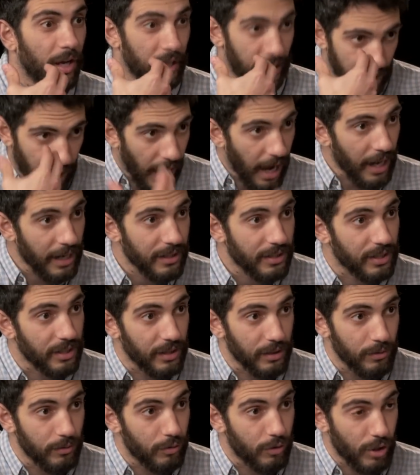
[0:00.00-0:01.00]
he,
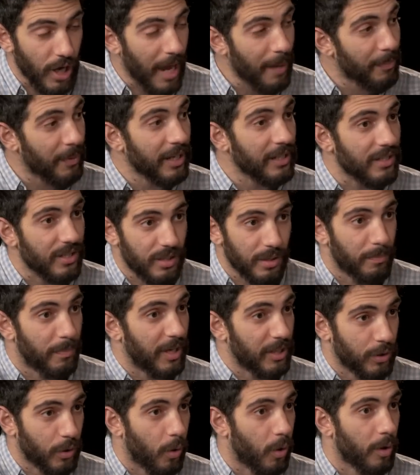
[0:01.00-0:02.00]
honestly, Chad Pennington is the
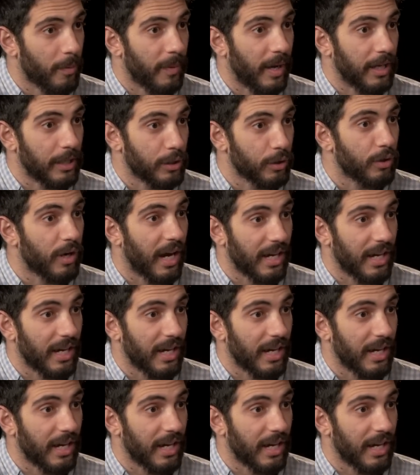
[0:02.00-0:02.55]
best well, quarterback you